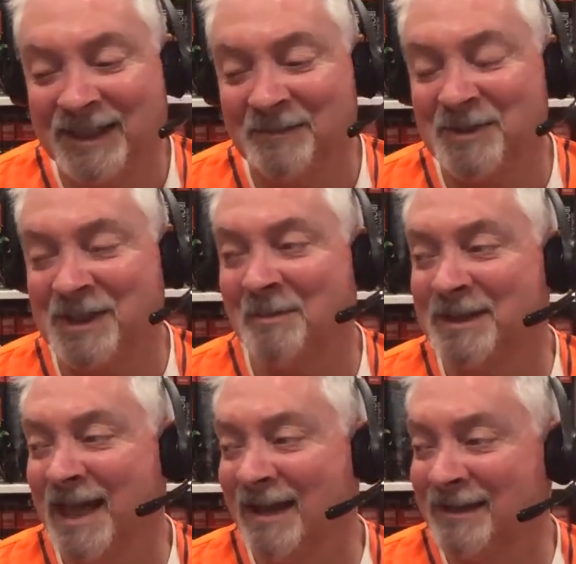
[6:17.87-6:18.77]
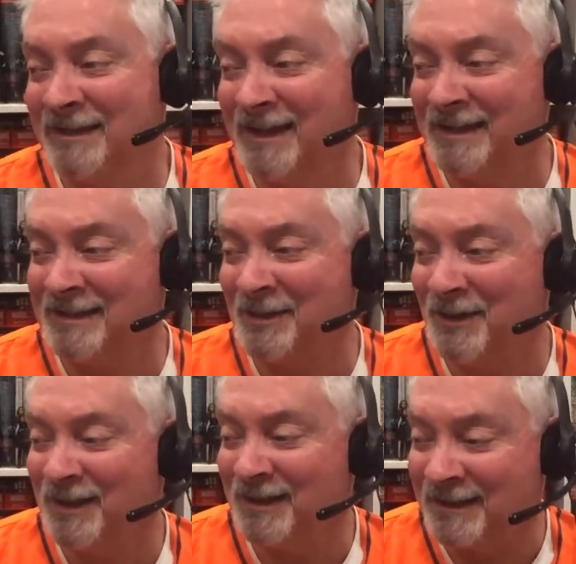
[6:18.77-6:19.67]
keeps coming down here
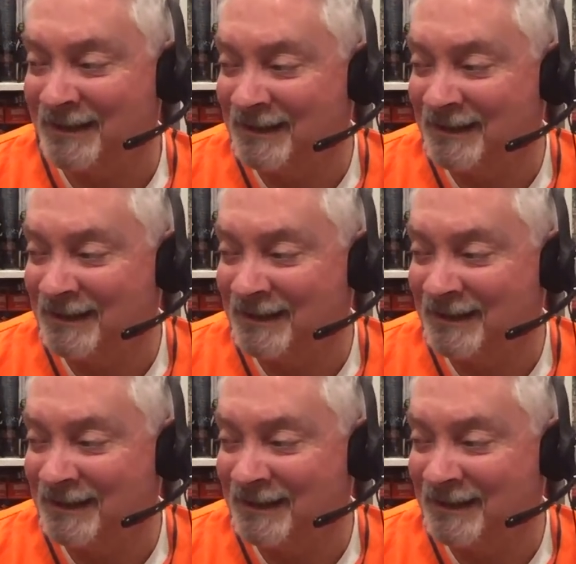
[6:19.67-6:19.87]
unescorted.